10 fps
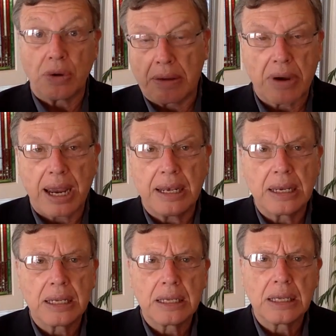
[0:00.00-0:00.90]
Right?
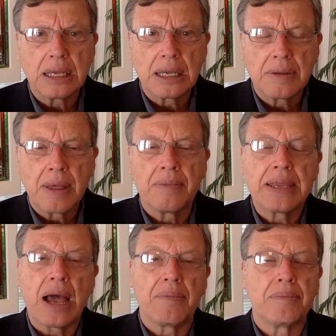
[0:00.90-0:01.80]

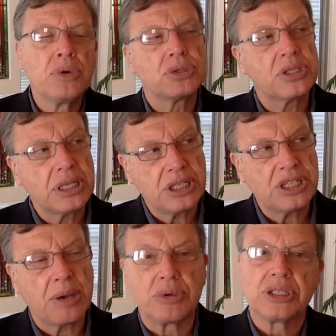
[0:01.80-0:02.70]
Now, Mussolini's
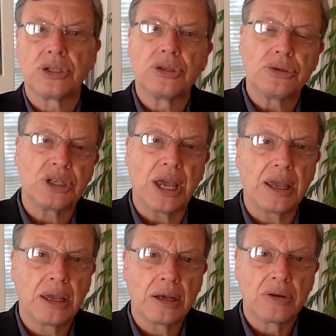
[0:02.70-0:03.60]
name was Il Duce,
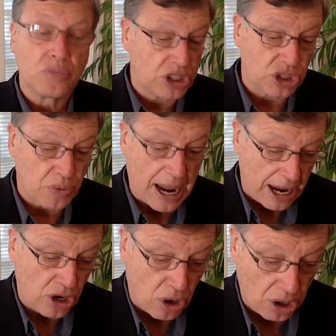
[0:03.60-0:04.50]
which is why
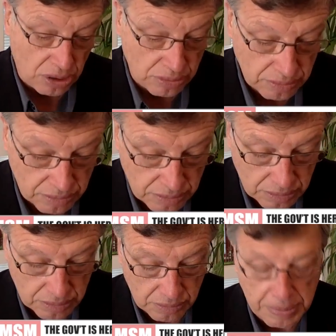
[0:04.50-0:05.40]
I call
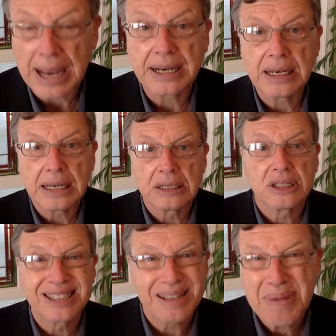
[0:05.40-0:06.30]
Biden
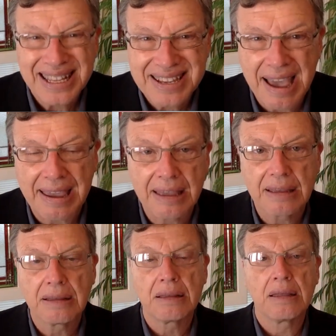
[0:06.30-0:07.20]
Il Demente.
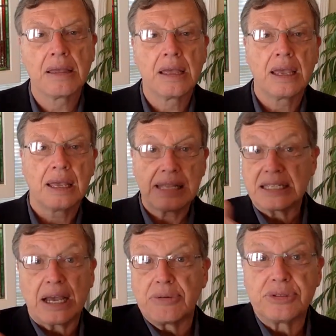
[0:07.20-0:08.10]

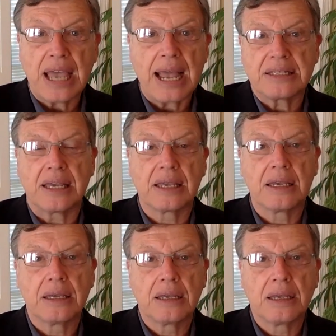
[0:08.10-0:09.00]
That's how he was acting.
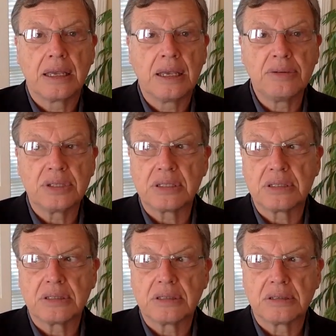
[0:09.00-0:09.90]
He
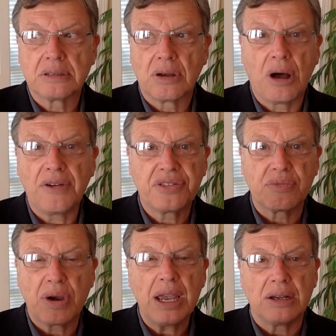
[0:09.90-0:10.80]
was off the
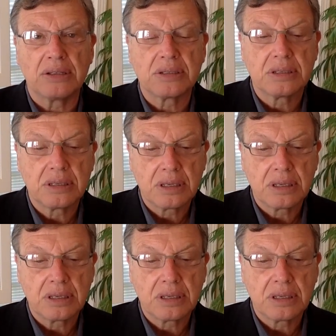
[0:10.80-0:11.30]
rails.